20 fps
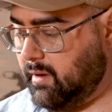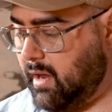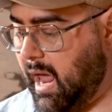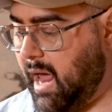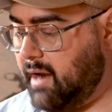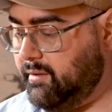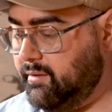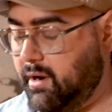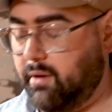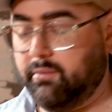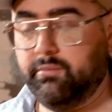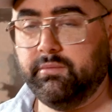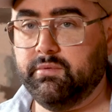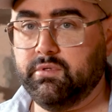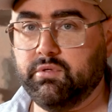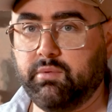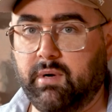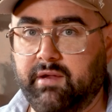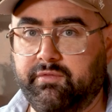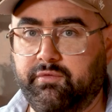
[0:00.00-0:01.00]
I don't know,
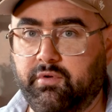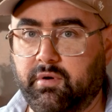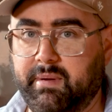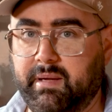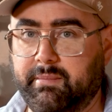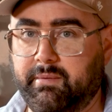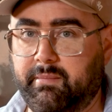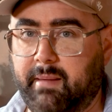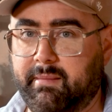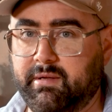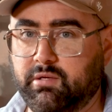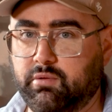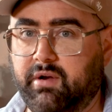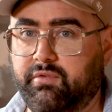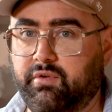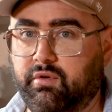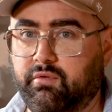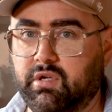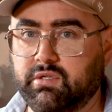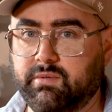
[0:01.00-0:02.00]
24 people, maybe
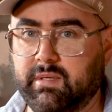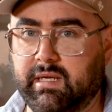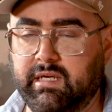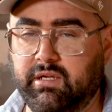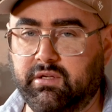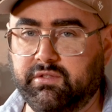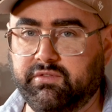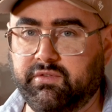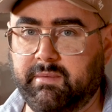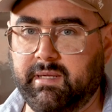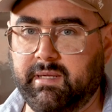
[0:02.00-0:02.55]
24 rolls we can yield from